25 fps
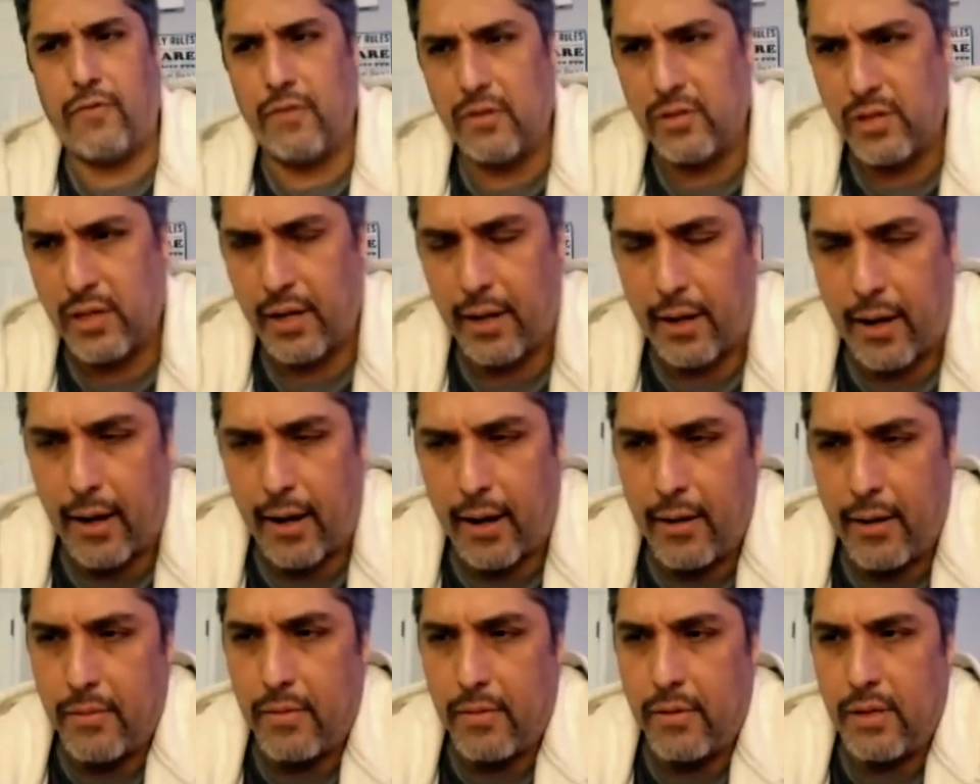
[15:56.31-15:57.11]
It's like
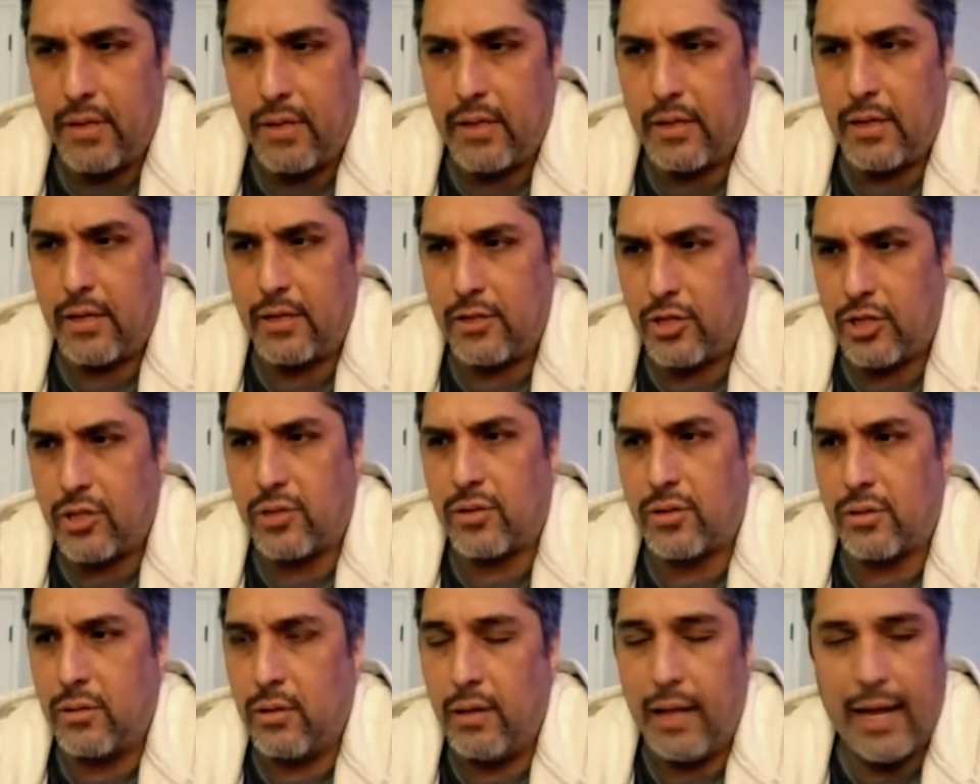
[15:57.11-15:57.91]
I
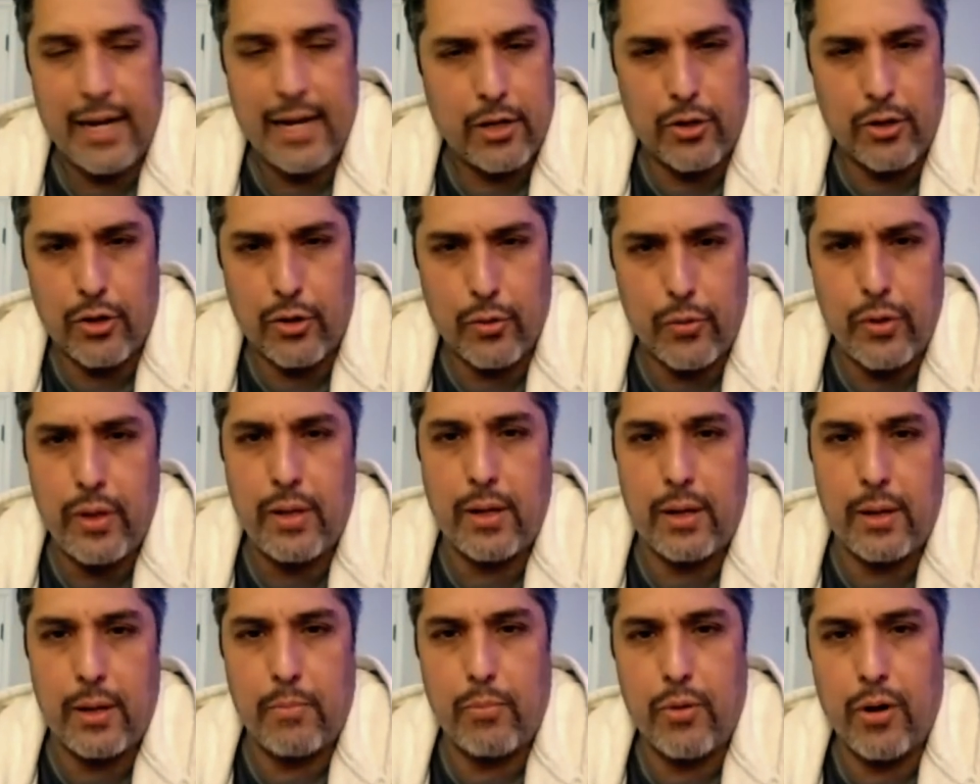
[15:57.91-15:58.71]
just like doing
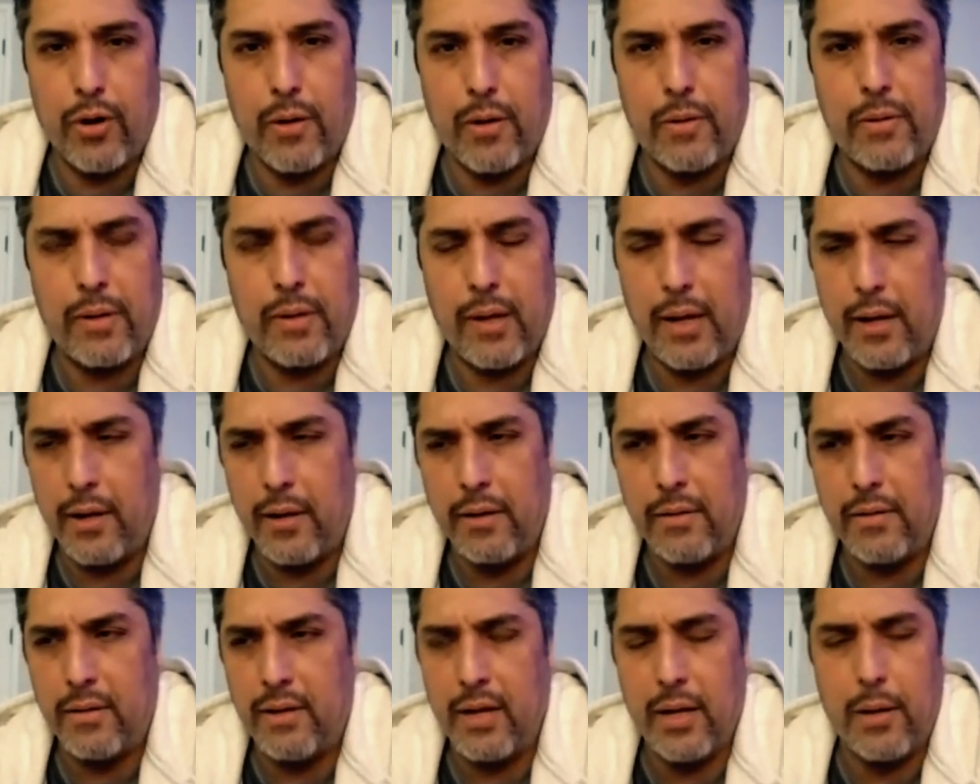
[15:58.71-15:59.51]
it, bro. And
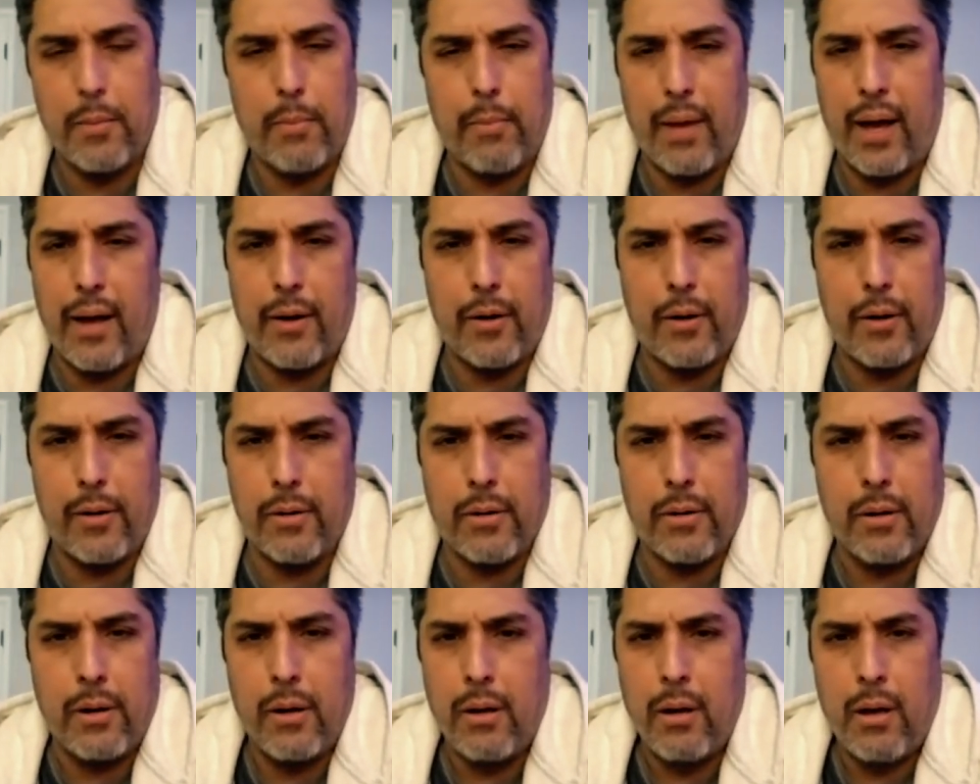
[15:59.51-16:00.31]
it didn't matter.